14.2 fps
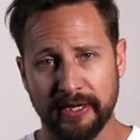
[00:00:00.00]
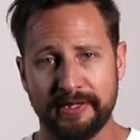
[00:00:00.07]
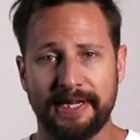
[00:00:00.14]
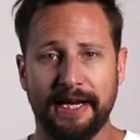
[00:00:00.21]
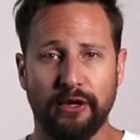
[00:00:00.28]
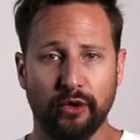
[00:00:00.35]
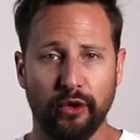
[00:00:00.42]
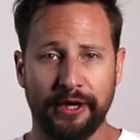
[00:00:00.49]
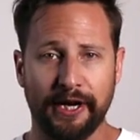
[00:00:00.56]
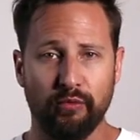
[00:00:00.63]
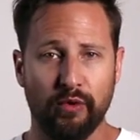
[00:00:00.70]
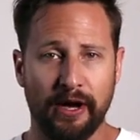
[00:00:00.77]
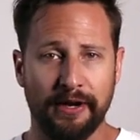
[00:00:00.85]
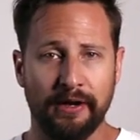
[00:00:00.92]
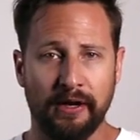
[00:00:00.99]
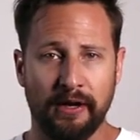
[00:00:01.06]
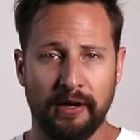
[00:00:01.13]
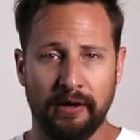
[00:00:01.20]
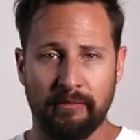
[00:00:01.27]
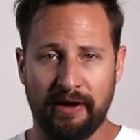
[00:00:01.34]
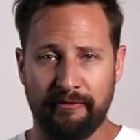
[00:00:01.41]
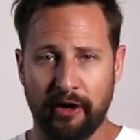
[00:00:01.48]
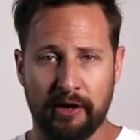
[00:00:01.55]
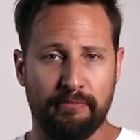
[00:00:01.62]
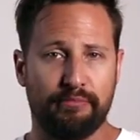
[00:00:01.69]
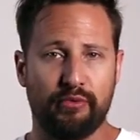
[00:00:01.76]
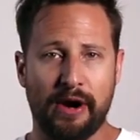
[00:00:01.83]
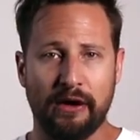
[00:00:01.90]
let's take a look at what my
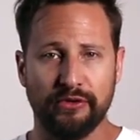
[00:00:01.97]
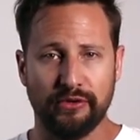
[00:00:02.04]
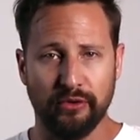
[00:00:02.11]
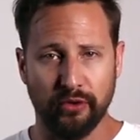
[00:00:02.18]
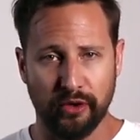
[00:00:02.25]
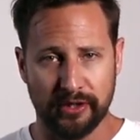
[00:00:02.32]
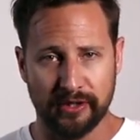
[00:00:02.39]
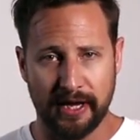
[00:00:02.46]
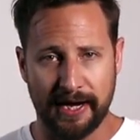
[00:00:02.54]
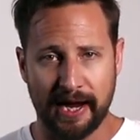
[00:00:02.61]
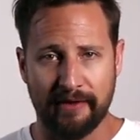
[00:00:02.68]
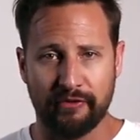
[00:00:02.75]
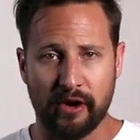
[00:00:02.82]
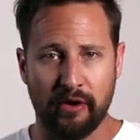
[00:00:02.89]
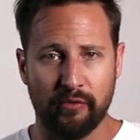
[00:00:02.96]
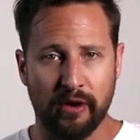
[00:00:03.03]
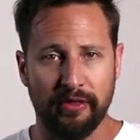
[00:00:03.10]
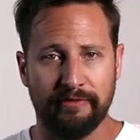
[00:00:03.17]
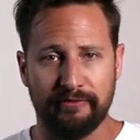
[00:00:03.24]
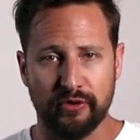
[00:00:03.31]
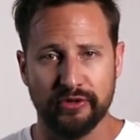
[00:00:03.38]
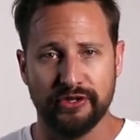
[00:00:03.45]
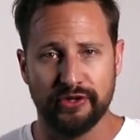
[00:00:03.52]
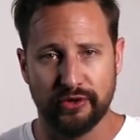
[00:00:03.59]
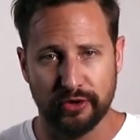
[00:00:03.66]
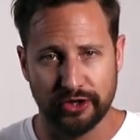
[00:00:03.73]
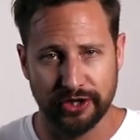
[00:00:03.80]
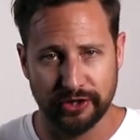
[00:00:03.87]
fucking browser looks like after I run the first
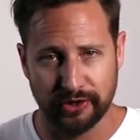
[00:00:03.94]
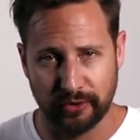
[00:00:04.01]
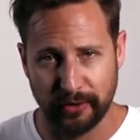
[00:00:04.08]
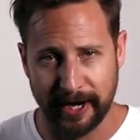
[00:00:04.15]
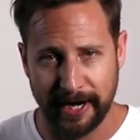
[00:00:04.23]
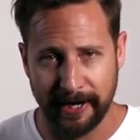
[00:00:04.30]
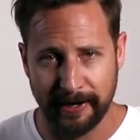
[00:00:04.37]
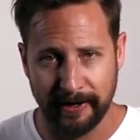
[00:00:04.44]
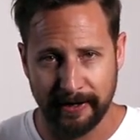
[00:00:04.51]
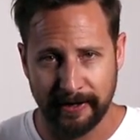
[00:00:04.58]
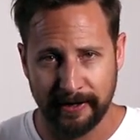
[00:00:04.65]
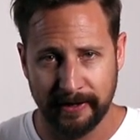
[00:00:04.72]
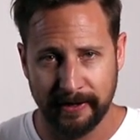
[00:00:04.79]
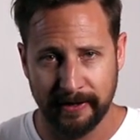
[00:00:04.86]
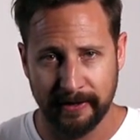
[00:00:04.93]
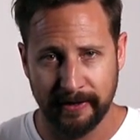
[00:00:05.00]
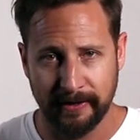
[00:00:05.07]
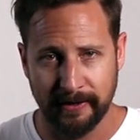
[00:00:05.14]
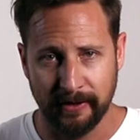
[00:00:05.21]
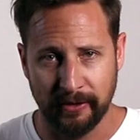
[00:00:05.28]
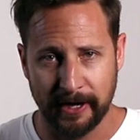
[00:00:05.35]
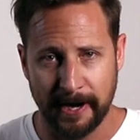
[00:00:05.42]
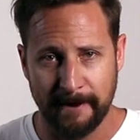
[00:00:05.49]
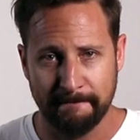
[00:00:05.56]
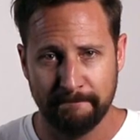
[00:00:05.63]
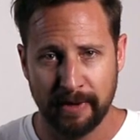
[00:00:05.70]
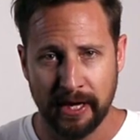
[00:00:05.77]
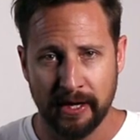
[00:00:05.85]
search and screen. Okay?
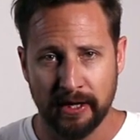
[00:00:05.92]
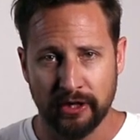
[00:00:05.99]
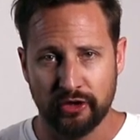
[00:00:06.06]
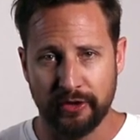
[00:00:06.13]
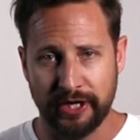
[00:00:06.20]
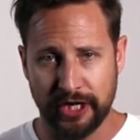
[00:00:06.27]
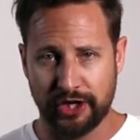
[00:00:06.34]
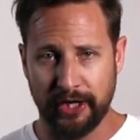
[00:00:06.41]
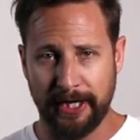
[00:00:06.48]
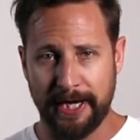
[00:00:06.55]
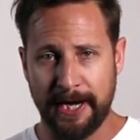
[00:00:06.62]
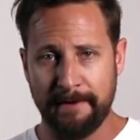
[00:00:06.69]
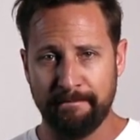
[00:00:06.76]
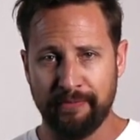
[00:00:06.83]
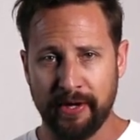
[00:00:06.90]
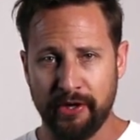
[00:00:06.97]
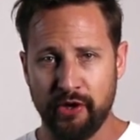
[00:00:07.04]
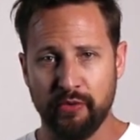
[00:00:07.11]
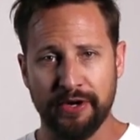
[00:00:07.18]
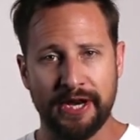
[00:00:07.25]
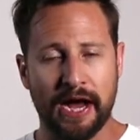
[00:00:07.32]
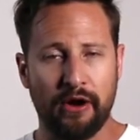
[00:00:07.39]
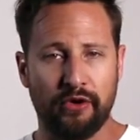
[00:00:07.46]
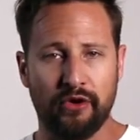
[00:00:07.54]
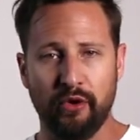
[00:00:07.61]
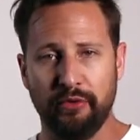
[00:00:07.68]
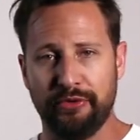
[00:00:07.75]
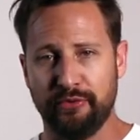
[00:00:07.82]
Traditionally, you would now
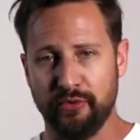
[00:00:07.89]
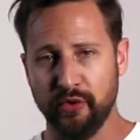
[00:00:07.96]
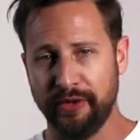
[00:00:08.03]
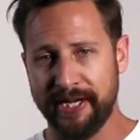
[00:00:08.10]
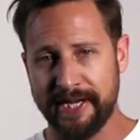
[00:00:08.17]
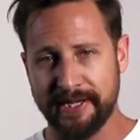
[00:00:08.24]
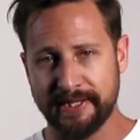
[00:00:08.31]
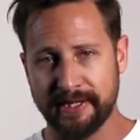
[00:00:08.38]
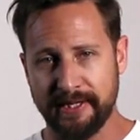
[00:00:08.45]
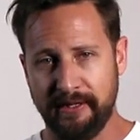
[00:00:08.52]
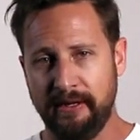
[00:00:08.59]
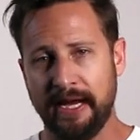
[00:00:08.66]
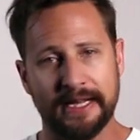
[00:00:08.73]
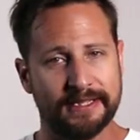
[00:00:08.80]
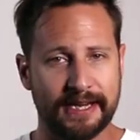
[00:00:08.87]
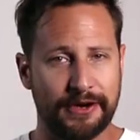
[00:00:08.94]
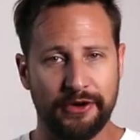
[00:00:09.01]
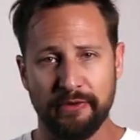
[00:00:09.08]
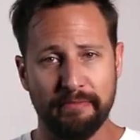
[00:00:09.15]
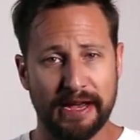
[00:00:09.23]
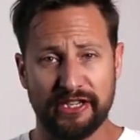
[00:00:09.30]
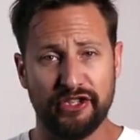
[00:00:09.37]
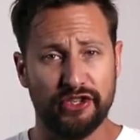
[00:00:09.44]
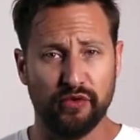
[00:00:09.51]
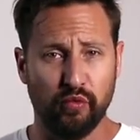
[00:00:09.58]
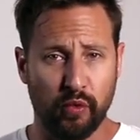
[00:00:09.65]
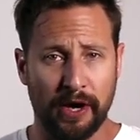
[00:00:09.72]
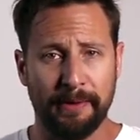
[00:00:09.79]
go through these and send your
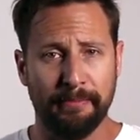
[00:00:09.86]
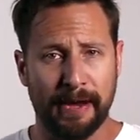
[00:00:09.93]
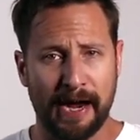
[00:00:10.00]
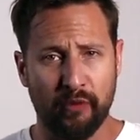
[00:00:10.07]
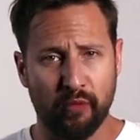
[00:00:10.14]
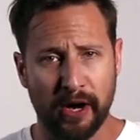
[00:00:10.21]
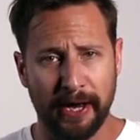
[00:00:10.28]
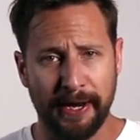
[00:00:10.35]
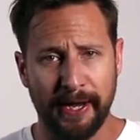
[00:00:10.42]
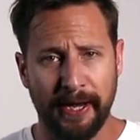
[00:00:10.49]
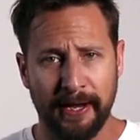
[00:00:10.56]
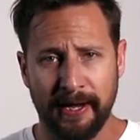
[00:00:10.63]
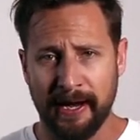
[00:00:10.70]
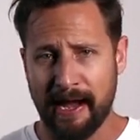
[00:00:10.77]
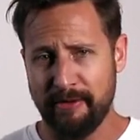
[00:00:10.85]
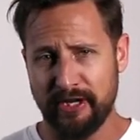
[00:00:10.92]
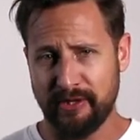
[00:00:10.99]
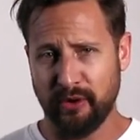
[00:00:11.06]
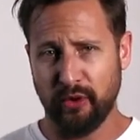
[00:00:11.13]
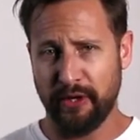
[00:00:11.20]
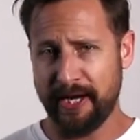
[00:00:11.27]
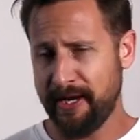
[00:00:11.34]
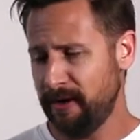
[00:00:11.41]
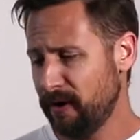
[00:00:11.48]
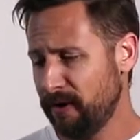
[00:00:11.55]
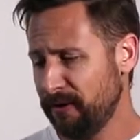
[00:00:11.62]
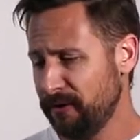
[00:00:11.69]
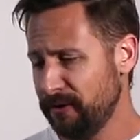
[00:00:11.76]
messages one by one. I mean, just looking at
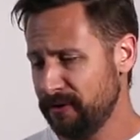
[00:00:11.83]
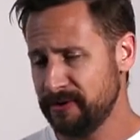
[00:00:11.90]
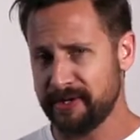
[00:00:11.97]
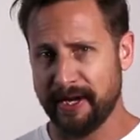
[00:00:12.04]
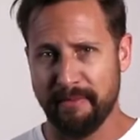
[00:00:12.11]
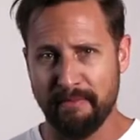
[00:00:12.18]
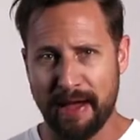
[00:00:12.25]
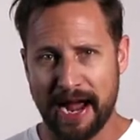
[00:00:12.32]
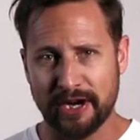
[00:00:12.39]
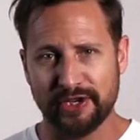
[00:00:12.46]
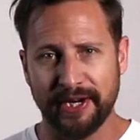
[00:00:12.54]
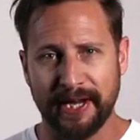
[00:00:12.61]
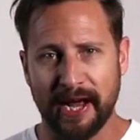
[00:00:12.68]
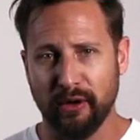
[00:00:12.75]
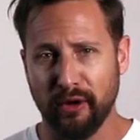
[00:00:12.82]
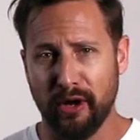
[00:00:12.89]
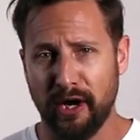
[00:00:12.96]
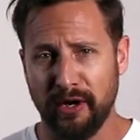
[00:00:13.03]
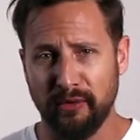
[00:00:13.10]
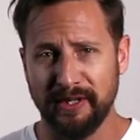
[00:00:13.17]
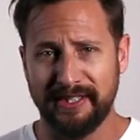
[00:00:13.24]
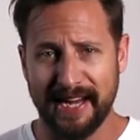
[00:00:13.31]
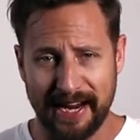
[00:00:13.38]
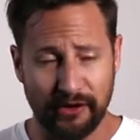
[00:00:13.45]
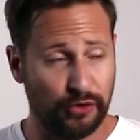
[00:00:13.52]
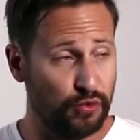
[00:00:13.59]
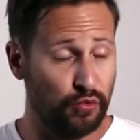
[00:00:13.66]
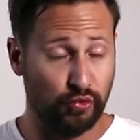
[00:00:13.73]
all those and imagining how long it would
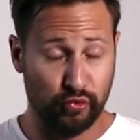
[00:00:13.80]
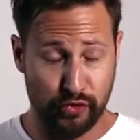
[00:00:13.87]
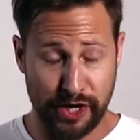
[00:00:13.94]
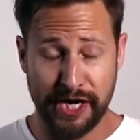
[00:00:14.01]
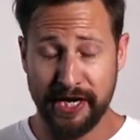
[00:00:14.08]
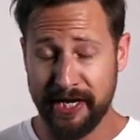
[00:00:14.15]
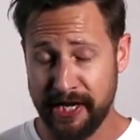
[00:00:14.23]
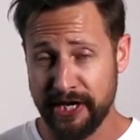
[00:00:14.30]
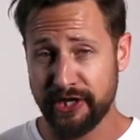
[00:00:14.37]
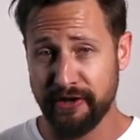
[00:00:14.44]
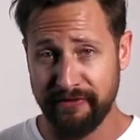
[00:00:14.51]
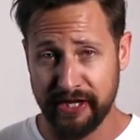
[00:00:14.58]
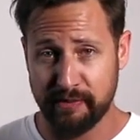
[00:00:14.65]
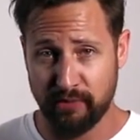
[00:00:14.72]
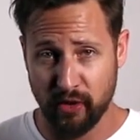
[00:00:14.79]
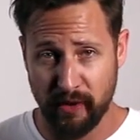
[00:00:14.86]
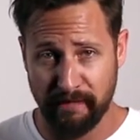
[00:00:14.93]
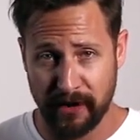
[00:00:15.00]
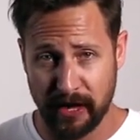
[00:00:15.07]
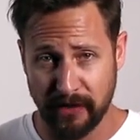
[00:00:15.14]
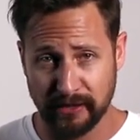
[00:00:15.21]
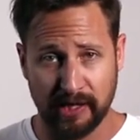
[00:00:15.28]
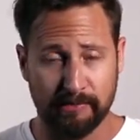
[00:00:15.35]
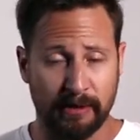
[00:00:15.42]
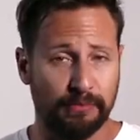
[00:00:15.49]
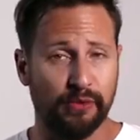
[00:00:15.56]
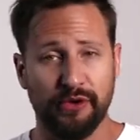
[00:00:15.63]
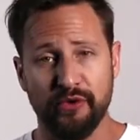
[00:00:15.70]
take to read each of these profiles and come
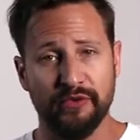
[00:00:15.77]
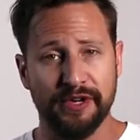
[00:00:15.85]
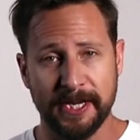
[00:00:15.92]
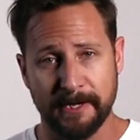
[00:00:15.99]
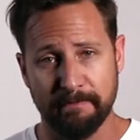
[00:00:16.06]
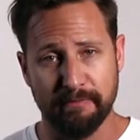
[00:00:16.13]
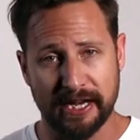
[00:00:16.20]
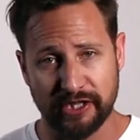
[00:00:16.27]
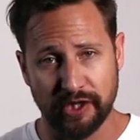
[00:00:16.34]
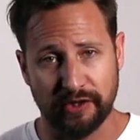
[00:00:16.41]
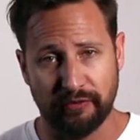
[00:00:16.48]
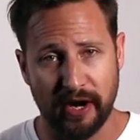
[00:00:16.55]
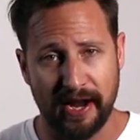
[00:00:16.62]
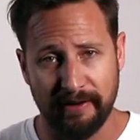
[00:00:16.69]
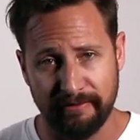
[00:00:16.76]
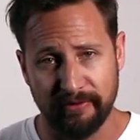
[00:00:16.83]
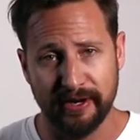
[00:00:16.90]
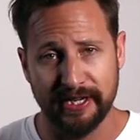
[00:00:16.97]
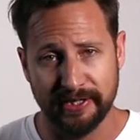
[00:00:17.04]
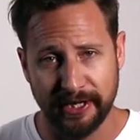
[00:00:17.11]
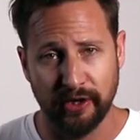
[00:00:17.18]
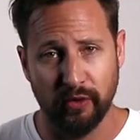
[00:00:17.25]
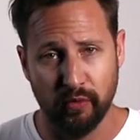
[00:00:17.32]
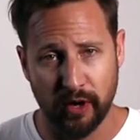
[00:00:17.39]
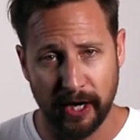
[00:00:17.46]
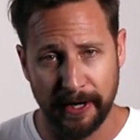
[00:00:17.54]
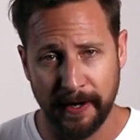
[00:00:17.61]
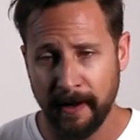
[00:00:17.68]
up with a unique message for every single
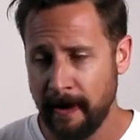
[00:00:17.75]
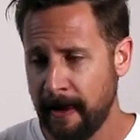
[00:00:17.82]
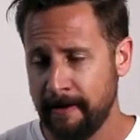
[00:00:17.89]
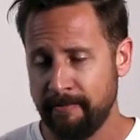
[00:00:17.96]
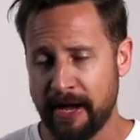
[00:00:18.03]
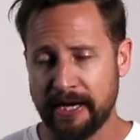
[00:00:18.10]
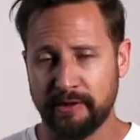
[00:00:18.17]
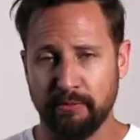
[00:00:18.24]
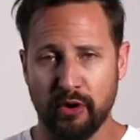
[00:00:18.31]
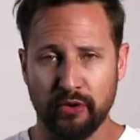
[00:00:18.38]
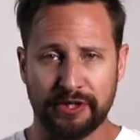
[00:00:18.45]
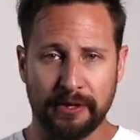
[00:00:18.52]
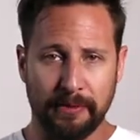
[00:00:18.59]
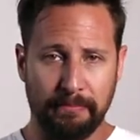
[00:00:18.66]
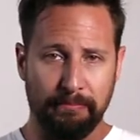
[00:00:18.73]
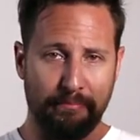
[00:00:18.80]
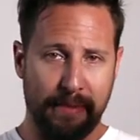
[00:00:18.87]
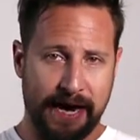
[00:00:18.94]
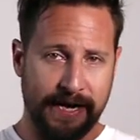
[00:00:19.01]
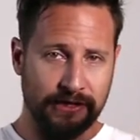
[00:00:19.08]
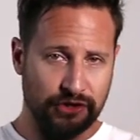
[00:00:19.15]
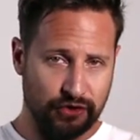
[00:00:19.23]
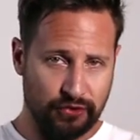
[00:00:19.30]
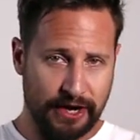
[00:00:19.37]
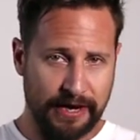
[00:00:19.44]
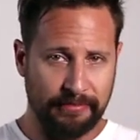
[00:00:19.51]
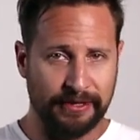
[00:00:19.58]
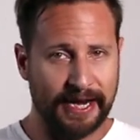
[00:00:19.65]
one, as most
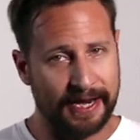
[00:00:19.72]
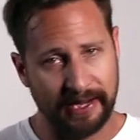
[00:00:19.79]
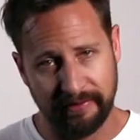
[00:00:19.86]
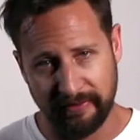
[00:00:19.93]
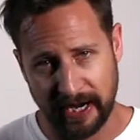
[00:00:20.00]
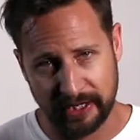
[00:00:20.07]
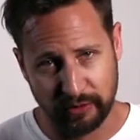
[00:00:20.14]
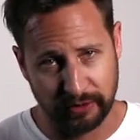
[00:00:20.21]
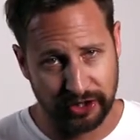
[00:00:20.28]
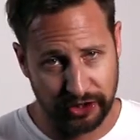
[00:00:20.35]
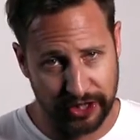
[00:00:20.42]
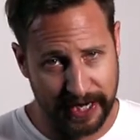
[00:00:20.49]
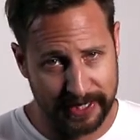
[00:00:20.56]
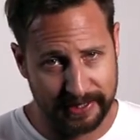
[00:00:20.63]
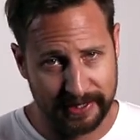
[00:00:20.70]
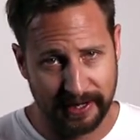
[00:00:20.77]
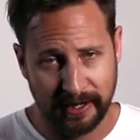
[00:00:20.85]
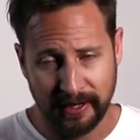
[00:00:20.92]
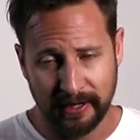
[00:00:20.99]
mainstream dating advice would suggest,